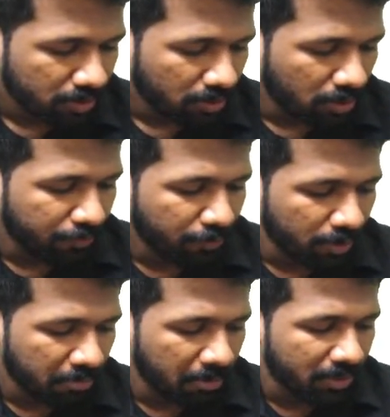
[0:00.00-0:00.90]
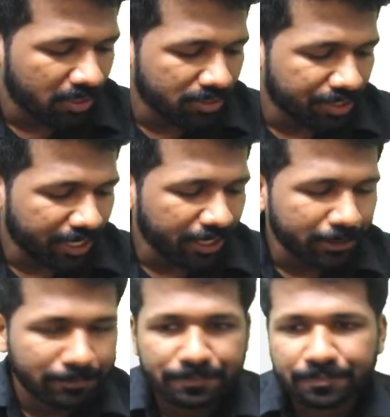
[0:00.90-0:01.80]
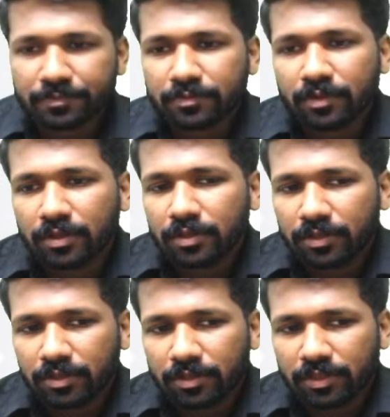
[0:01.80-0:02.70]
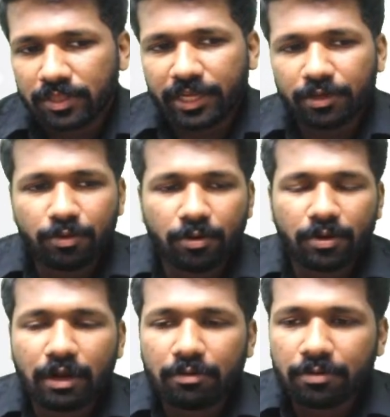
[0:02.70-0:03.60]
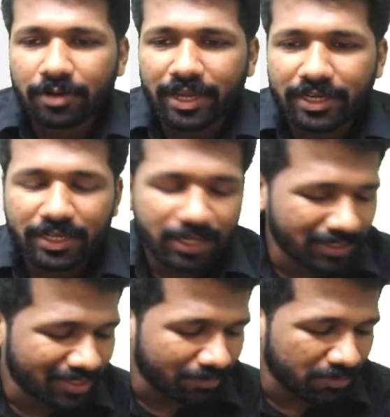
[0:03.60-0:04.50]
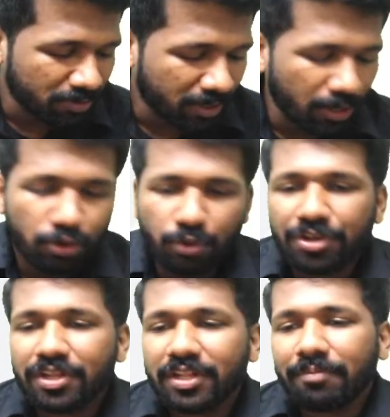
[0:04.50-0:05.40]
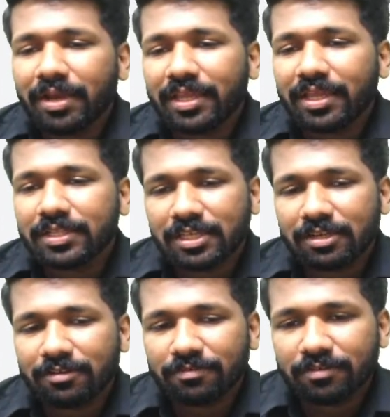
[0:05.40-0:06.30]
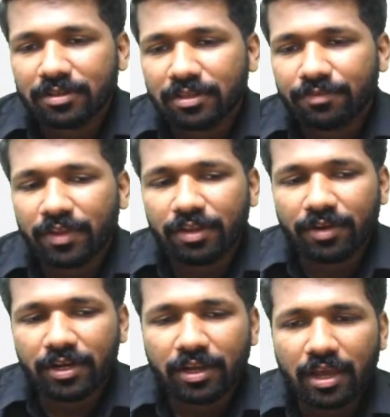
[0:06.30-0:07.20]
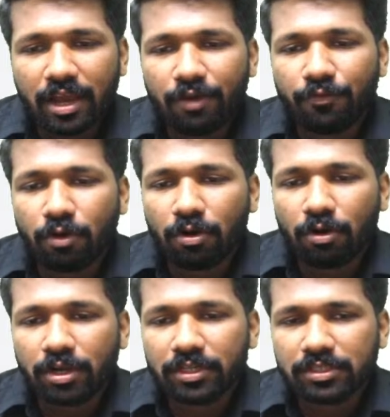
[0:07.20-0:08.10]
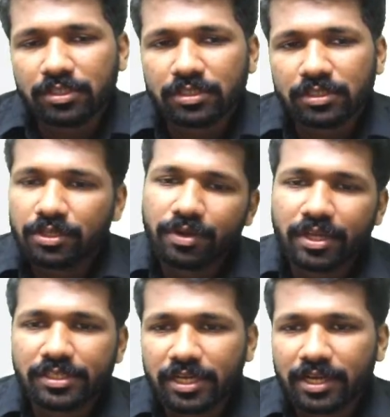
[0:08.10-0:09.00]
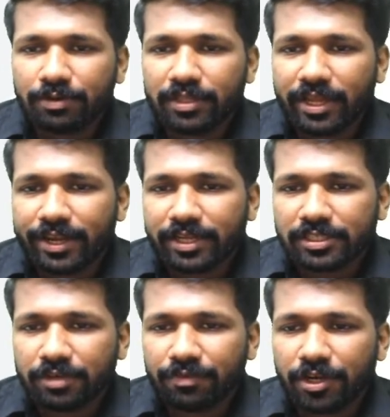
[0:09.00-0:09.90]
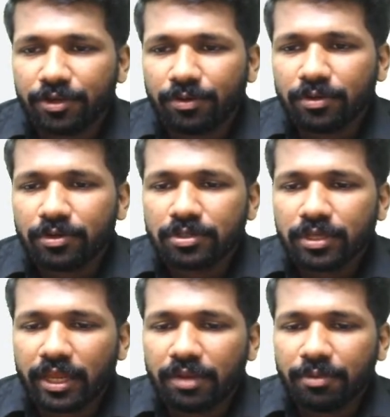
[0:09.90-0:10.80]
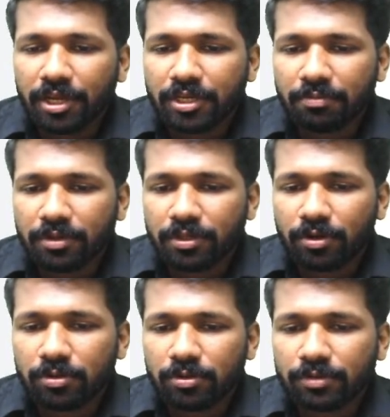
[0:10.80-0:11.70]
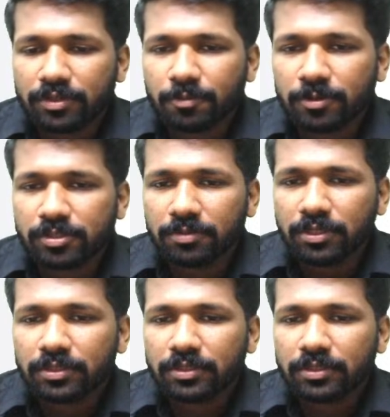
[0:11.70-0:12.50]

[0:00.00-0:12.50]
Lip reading: All of you remember this, right? Then you don't have to write any steps. You can do it in the mind itself. If anyone have forgotten this, you can check out that lecture video. Elimination method also was possible.